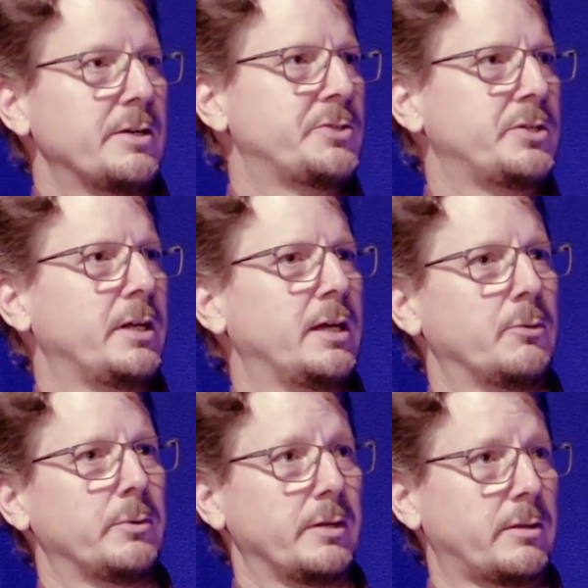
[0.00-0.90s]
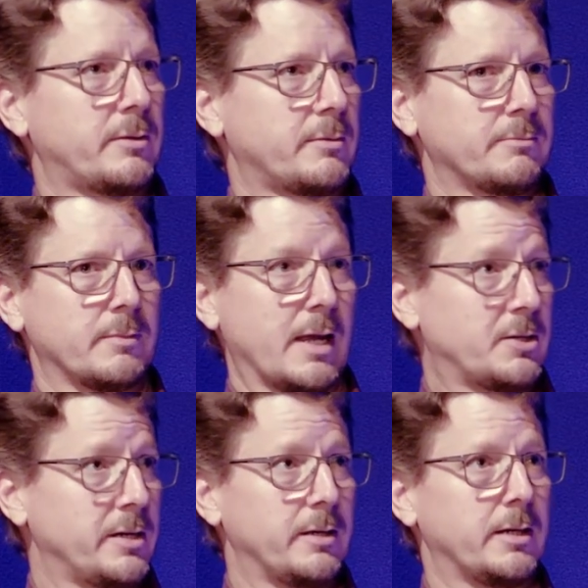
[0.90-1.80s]
sitting with
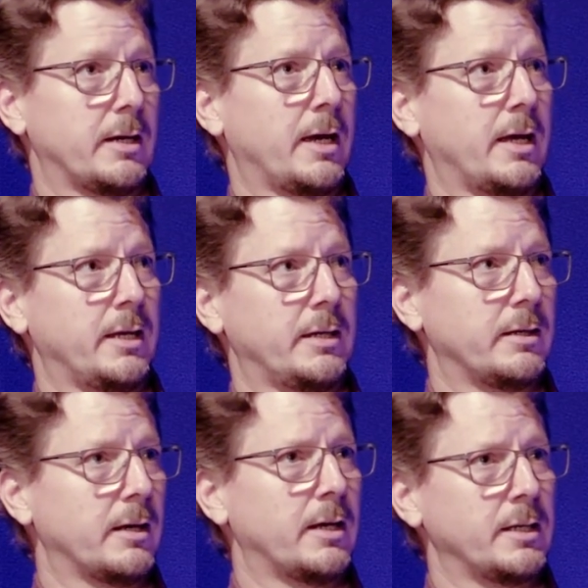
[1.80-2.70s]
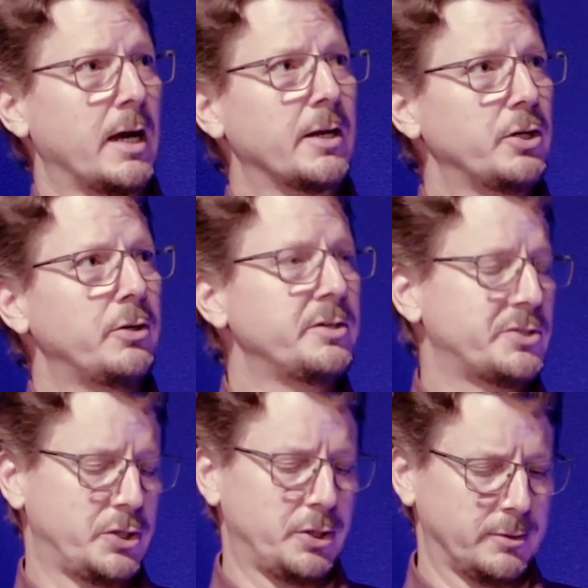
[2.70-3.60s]
actually a young uni
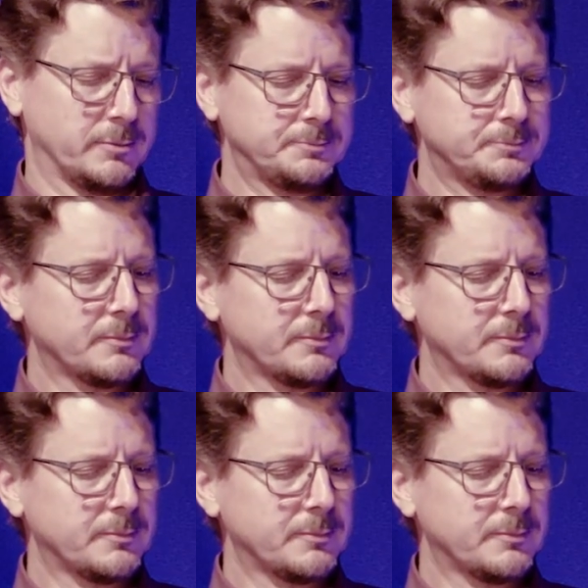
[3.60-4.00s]
student,